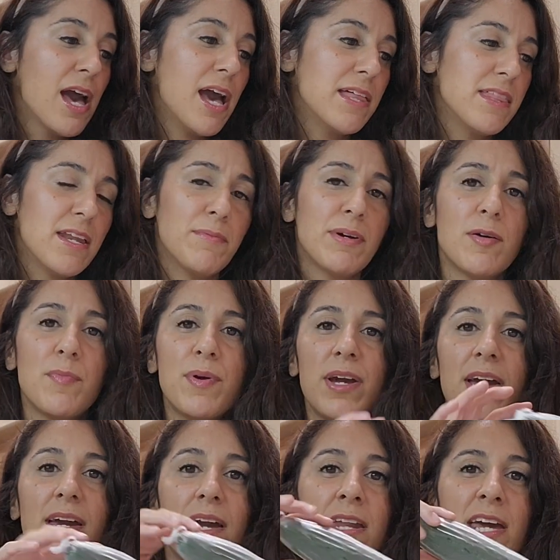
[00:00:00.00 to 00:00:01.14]
And then I'm going to
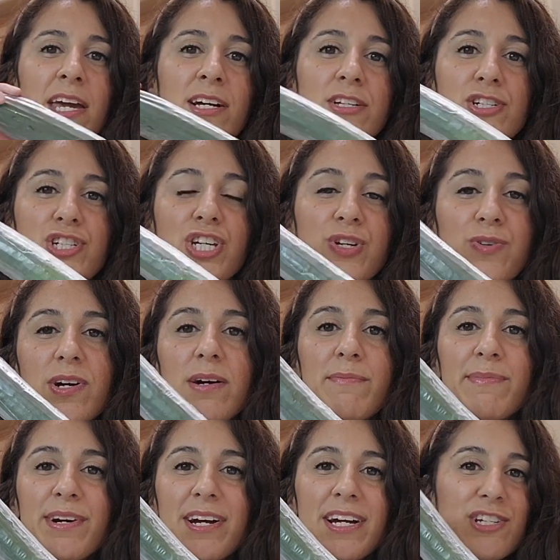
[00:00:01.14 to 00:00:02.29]
bring an English
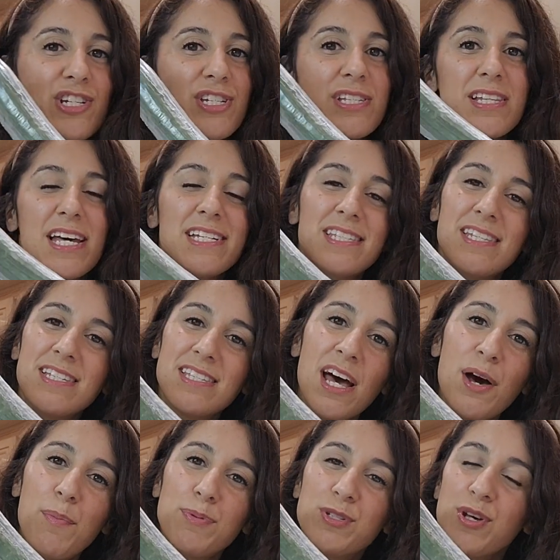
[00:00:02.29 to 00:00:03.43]
cucumber and just slice this
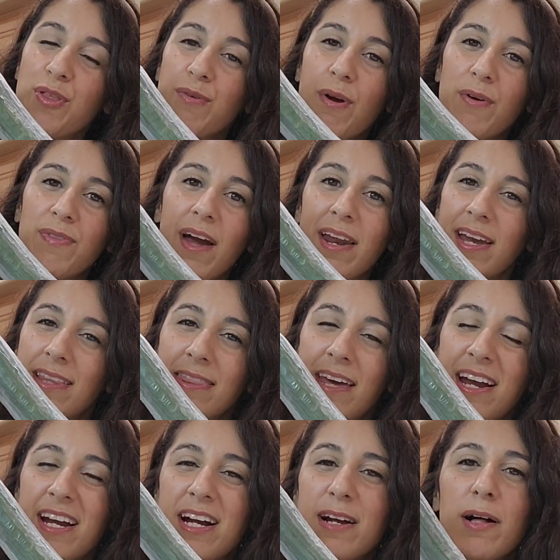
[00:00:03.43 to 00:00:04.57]
up to throw that in
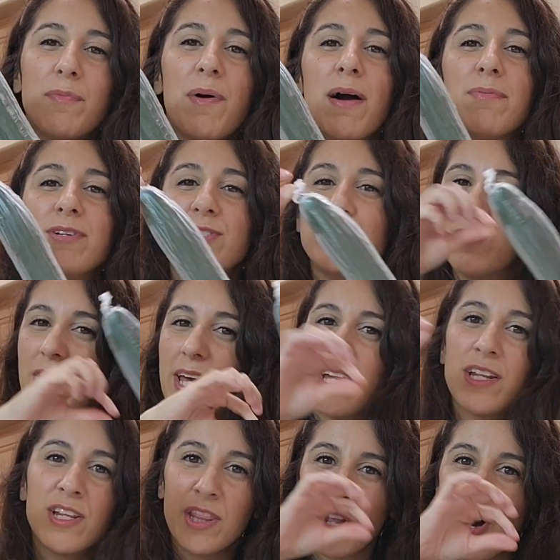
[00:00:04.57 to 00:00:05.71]
there. I'll probably do like
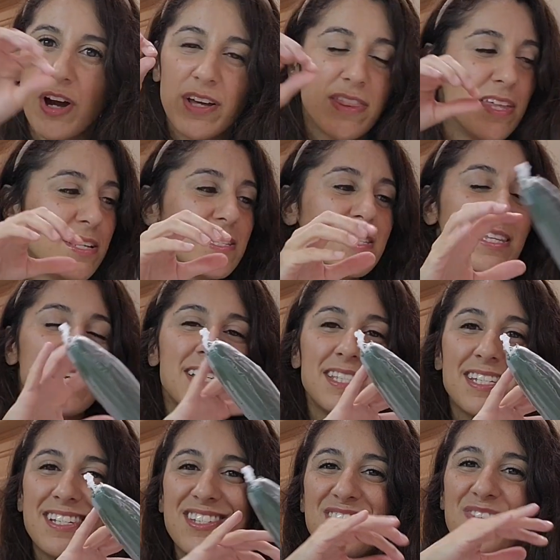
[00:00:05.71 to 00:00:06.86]
long, thin
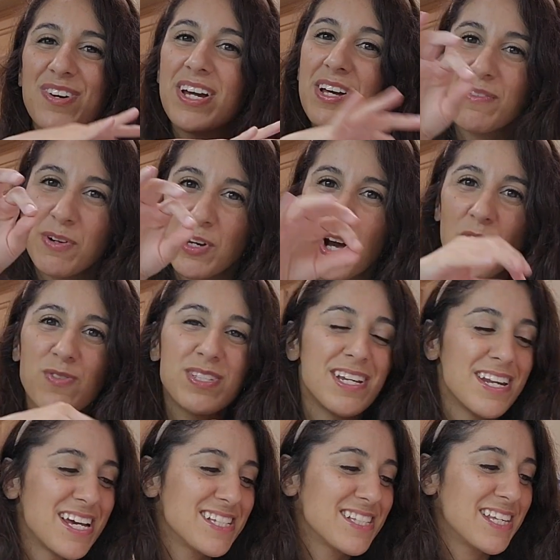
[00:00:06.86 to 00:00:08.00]
slices so it goes in
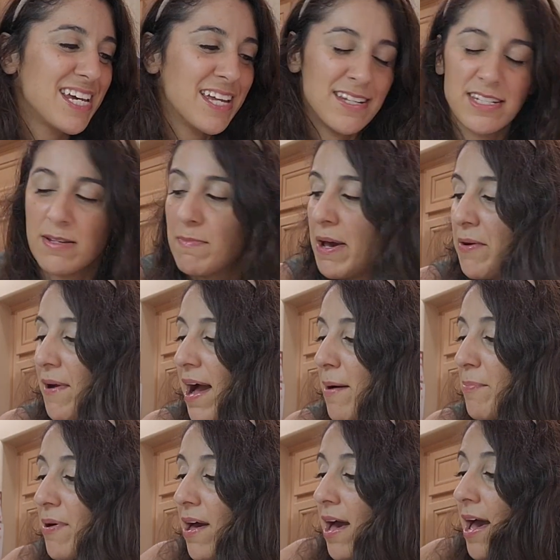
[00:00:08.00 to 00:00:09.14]
nicely into my wrap.